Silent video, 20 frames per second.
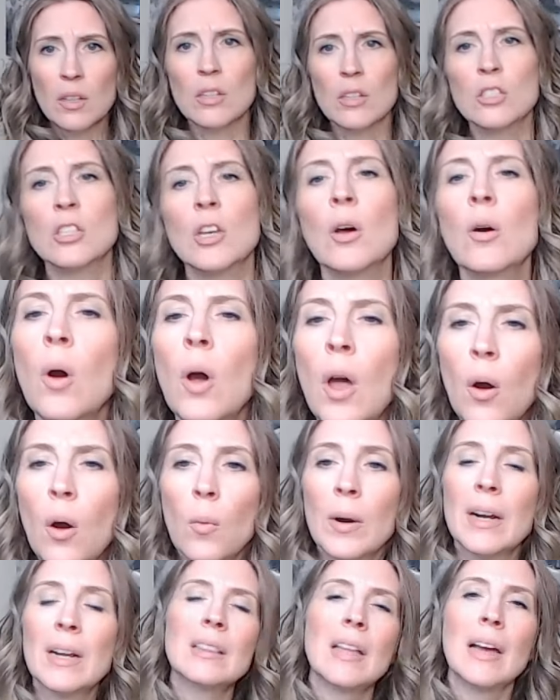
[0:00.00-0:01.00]
So
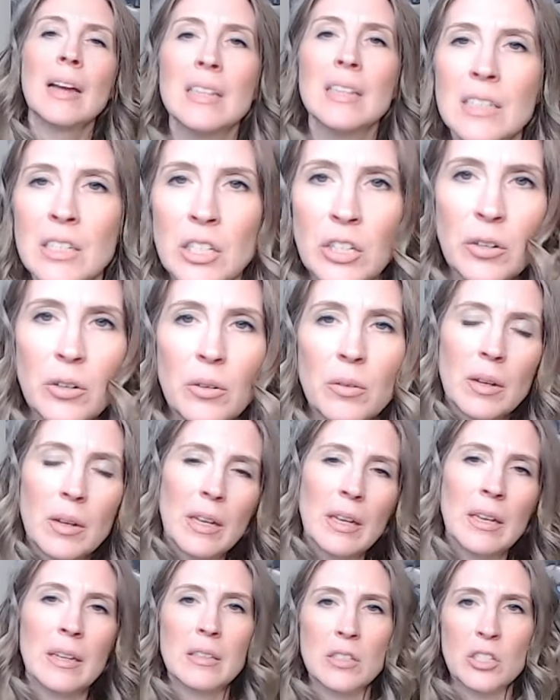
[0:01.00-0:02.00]
what I'd like to do
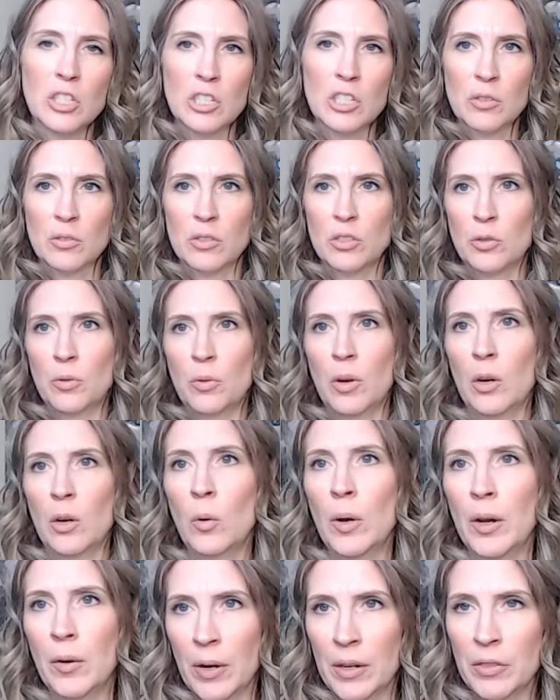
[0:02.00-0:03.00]
is just do a
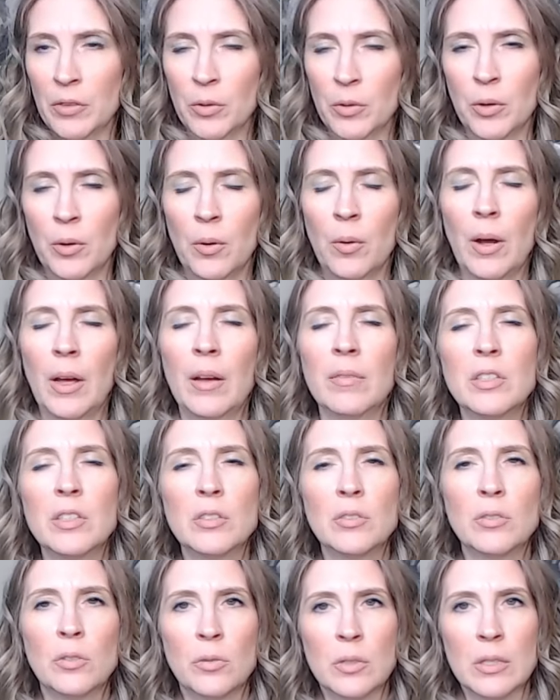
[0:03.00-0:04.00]
quick run through of
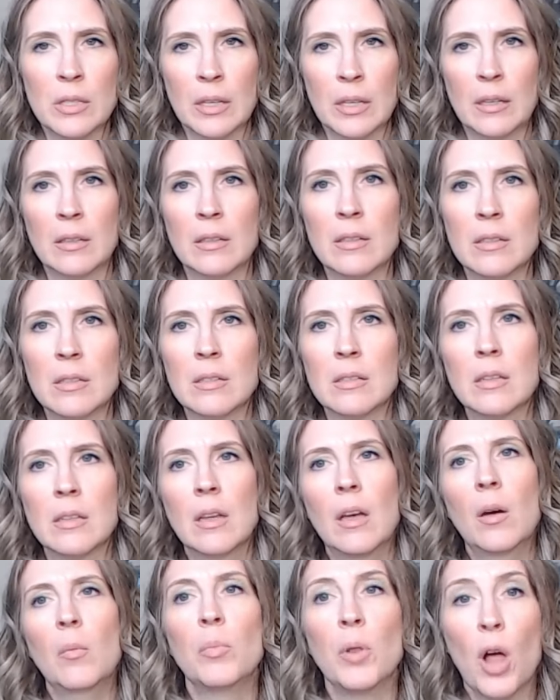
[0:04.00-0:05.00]
Susan's
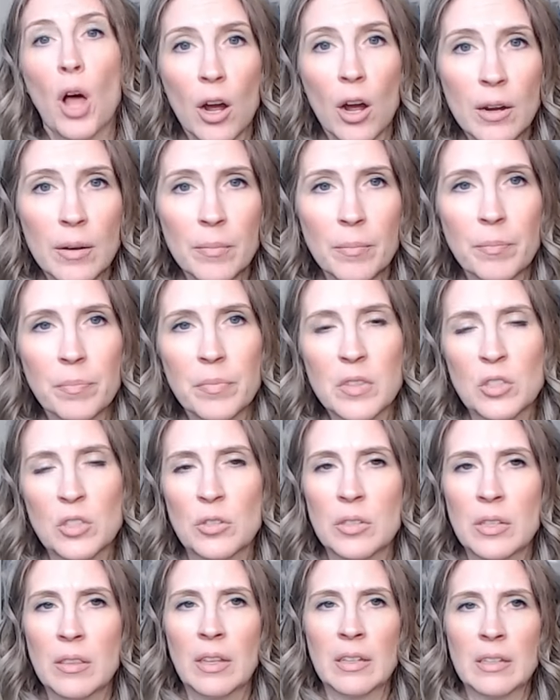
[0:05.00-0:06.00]
blog,
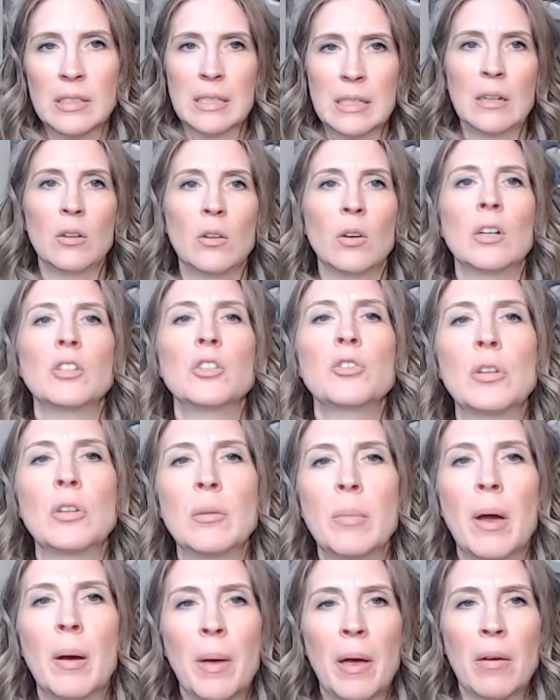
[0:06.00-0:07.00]
Susan Thixton on Truth
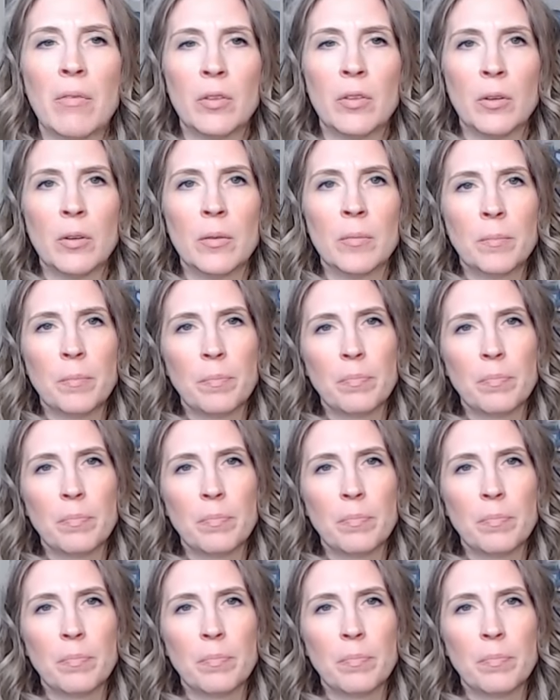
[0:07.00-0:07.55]
About Pet Food.